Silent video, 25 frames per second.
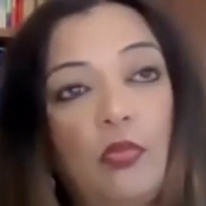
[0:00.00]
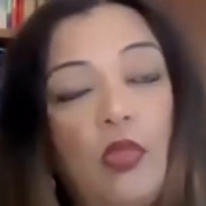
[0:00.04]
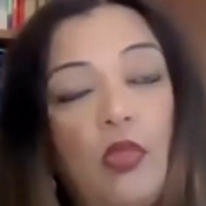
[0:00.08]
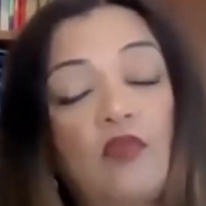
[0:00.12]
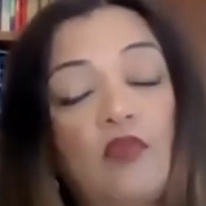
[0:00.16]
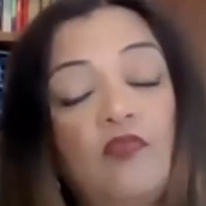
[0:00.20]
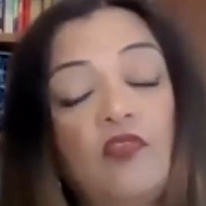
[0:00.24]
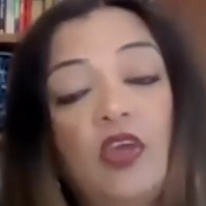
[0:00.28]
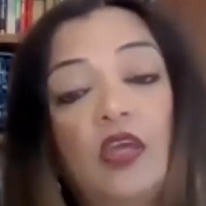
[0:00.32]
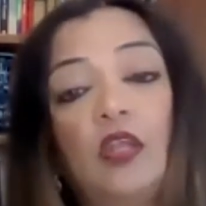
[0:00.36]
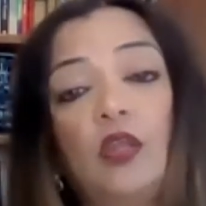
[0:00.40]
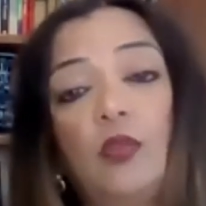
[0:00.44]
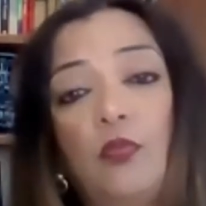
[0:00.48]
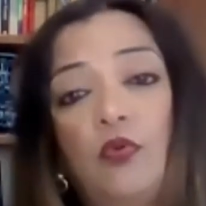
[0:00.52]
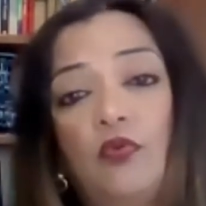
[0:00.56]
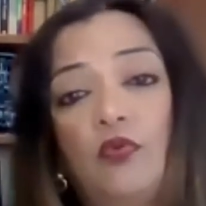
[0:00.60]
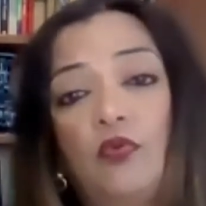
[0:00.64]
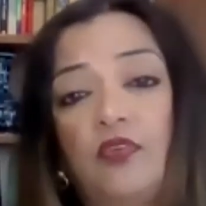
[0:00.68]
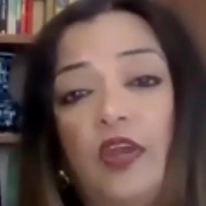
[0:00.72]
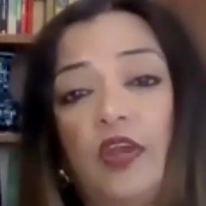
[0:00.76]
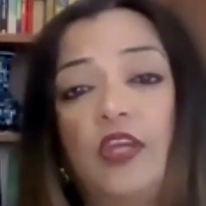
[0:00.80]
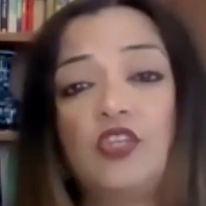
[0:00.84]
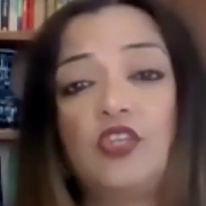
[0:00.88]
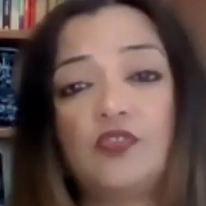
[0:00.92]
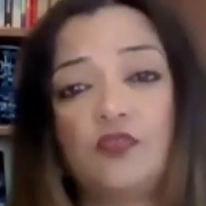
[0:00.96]
available
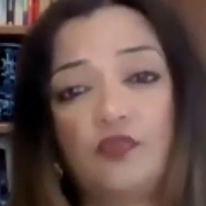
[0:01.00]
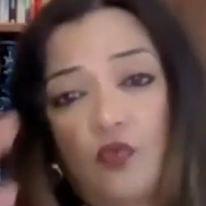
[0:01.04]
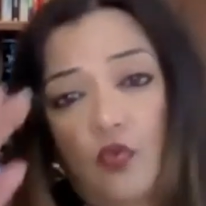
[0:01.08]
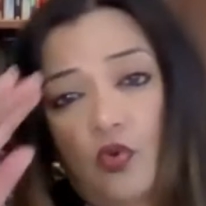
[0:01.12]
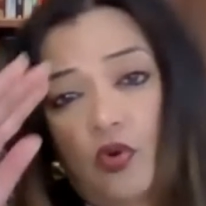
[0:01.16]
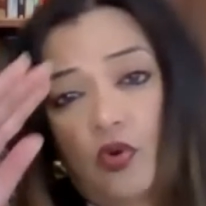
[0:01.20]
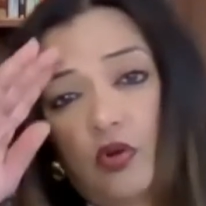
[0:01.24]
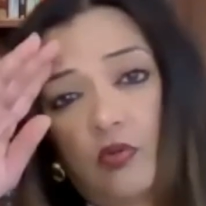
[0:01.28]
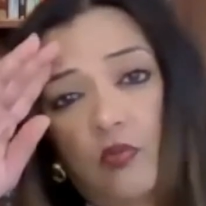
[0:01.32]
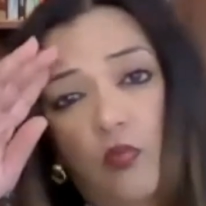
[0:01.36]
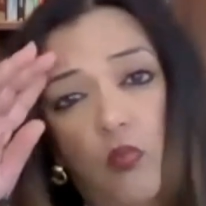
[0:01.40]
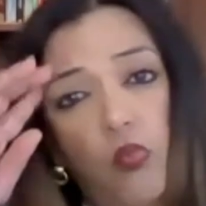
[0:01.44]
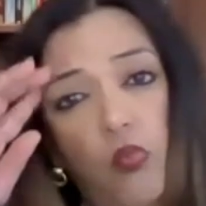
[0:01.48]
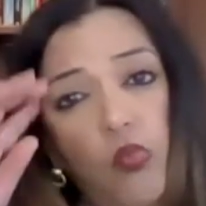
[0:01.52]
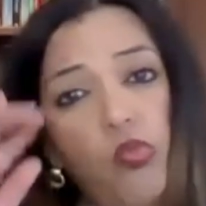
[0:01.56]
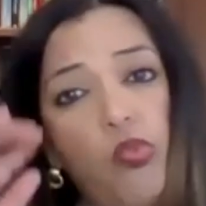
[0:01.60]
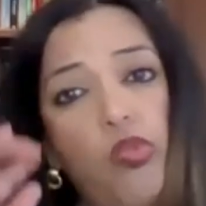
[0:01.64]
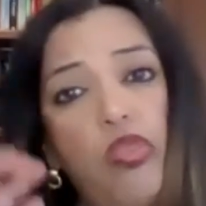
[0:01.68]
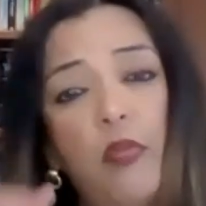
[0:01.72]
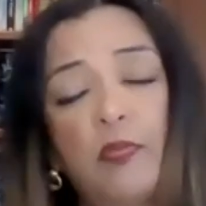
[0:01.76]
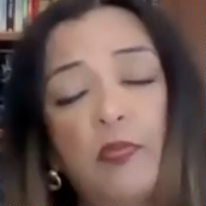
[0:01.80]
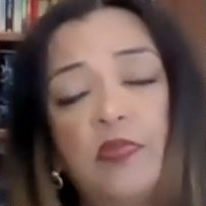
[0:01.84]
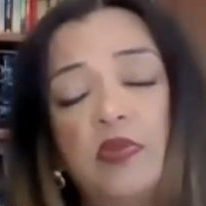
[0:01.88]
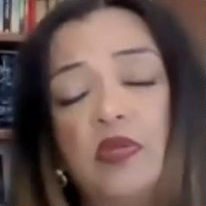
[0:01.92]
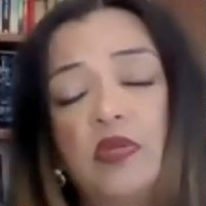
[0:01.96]
for H-4
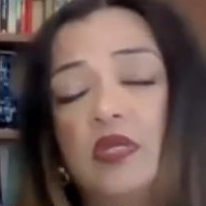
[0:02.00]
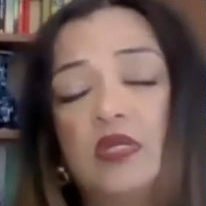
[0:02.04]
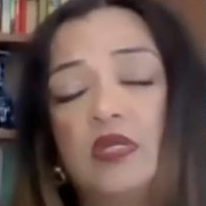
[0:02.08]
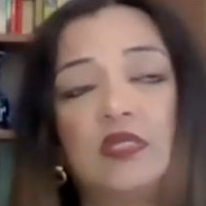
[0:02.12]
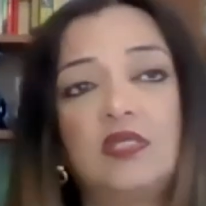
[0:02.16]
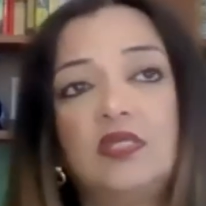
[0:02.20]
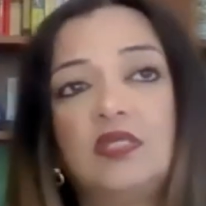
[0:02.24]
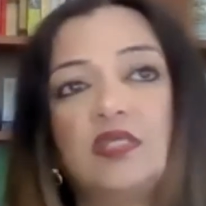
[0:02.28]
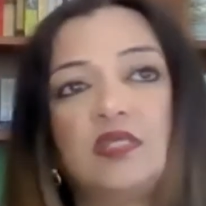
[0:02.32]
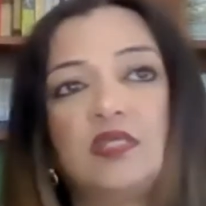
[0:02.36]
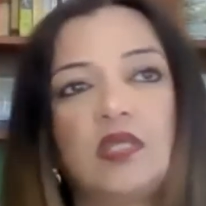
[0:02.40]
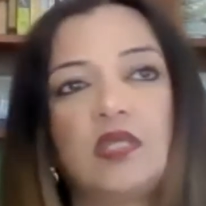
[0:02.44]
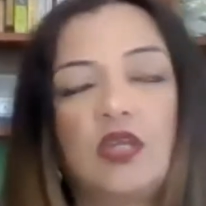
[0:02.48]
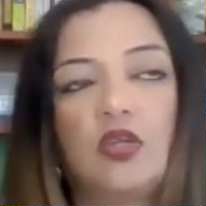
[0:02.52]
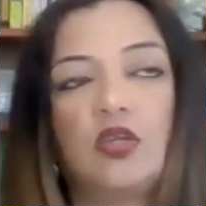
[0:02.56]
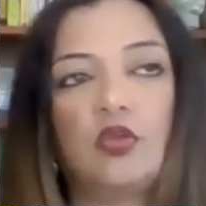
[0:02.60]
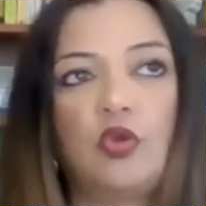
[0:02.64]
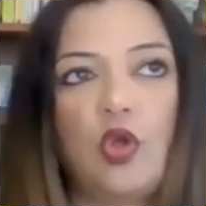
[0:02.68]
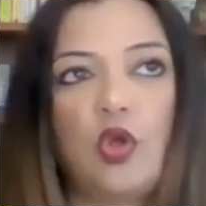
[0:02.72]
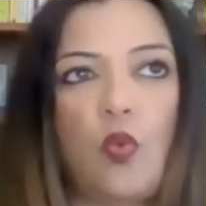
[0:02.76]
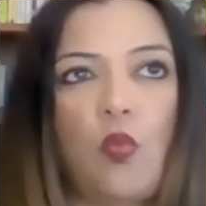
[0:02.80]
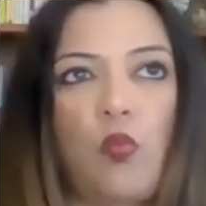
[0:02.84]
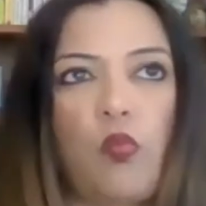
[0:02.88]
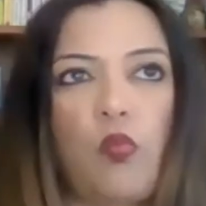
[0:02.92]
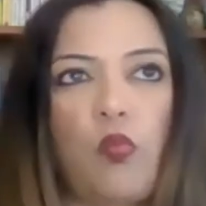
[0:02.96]
EADs, and I don't
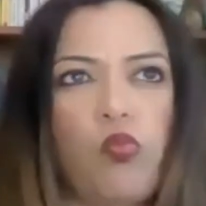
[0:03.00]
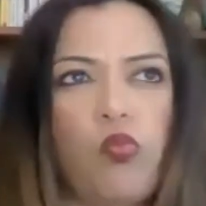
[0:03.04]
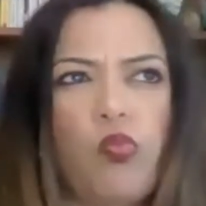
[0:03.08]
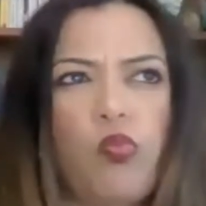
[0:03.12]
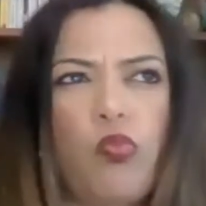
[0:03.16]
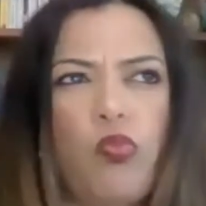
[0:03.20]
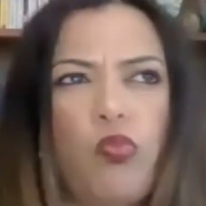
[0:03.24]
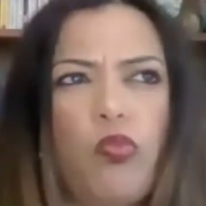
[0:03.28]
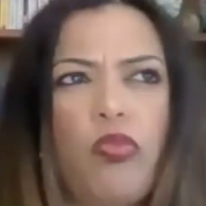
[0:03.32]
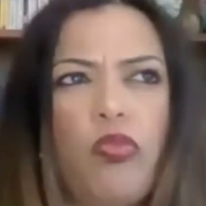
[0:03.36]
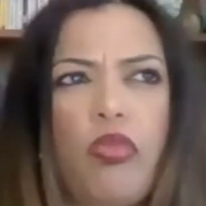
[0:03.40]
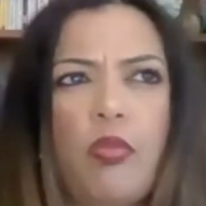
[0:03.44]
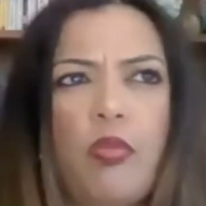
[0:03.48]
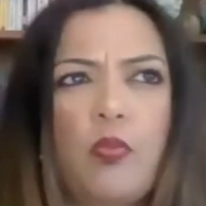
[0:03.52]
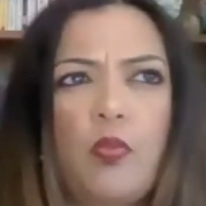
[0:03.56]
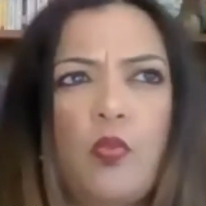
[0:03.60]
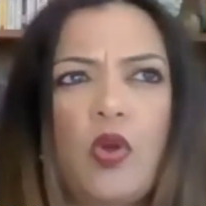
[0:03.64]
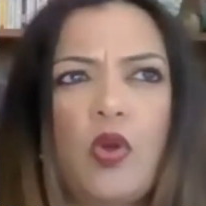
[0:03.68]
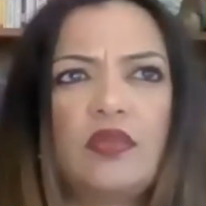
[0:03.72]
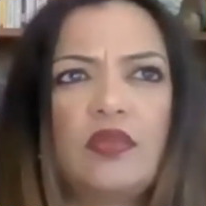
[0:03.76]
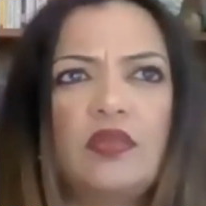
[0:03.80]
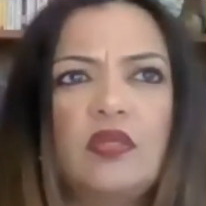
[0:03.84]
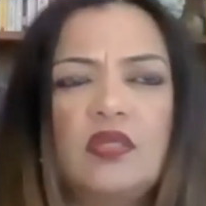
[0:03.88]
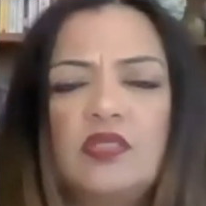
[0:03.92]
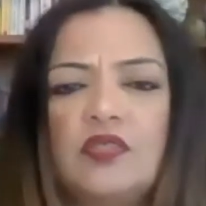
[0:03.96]
know
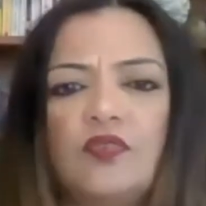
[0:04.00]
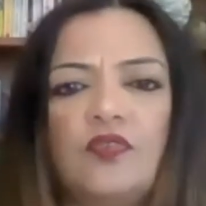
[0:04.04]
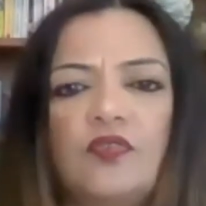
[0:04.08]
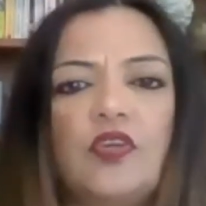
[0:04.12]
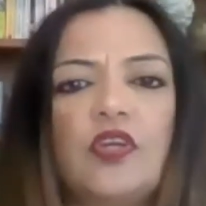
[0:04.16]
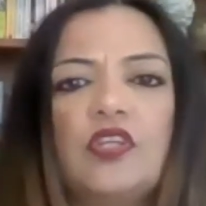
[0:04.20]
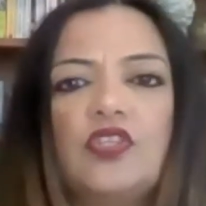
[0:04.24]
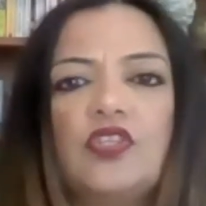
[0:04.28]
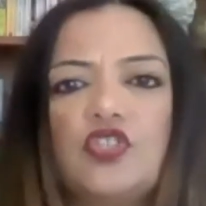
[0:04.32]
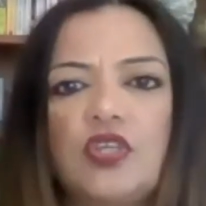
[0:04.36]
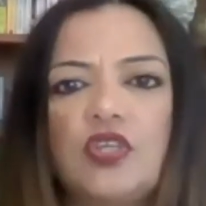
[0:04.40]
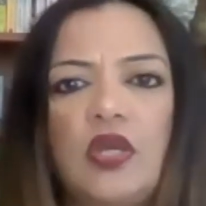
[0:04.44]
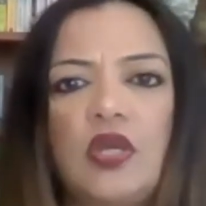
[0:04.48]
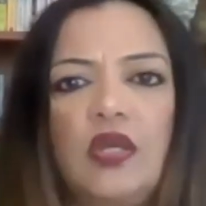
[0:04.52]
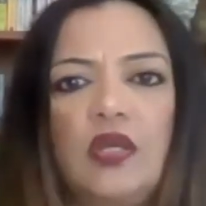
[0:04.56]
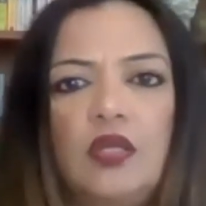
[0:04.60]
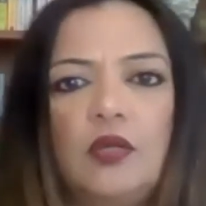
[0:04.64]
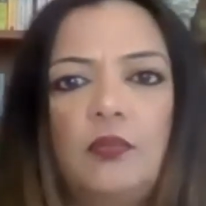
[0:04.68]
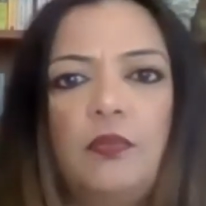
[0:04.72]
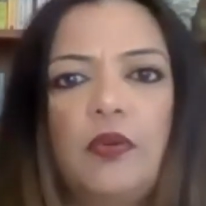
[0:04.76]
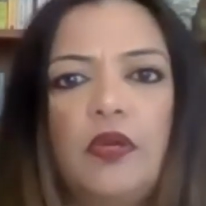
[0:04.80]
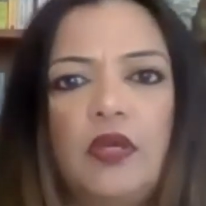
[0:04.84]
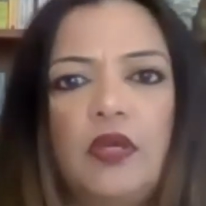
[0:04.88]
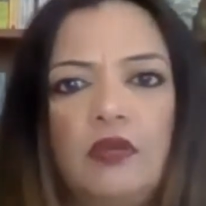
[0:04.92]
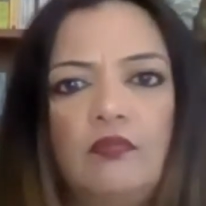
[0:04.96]
why they
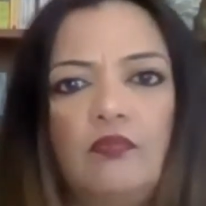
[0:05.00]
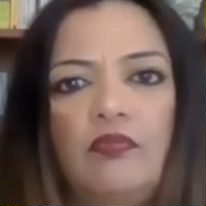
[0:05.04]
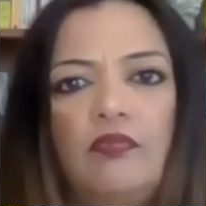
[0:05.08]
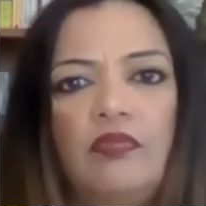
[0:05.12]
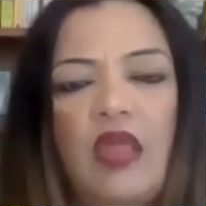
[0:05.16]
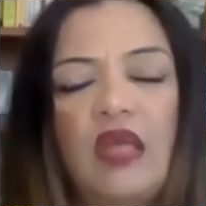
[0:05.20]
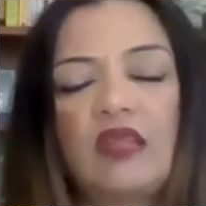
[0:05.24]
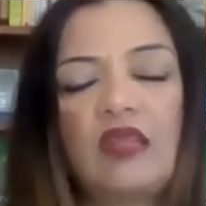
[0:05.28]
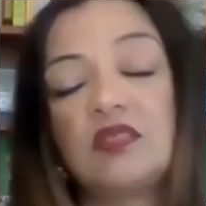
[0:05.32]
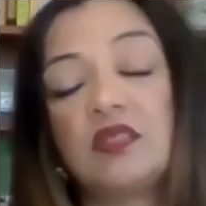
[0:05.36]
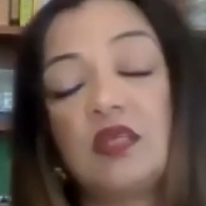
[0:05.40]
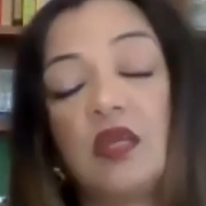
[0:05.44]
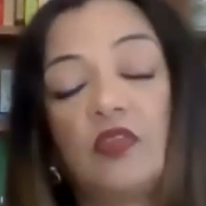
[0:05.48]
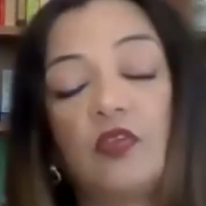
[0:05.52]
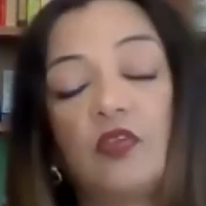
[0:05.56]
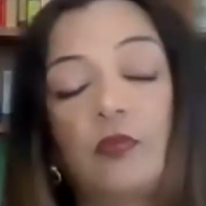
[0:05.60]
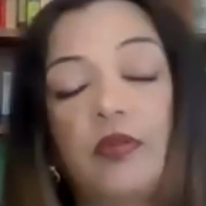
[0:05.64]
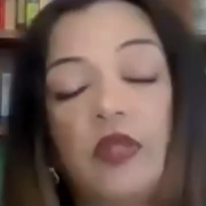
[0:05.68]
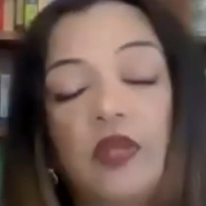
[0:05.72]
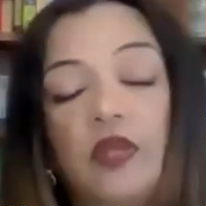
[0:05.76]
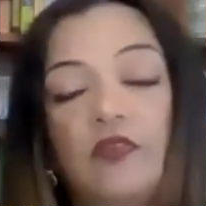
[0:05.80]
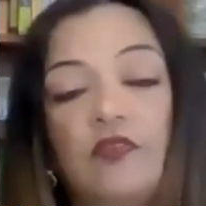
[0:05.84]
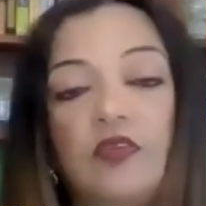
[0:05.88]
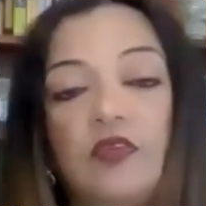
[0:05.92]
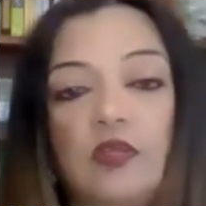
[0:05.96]
differentiated, but that's another
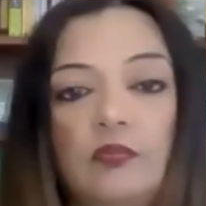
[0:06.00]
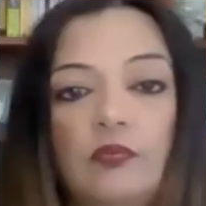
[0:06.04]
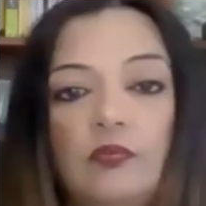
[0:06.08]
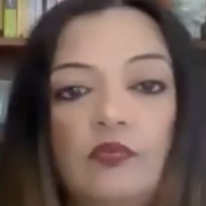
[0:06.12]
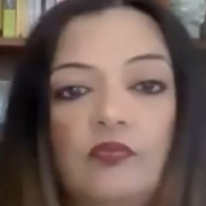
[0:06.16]
benefit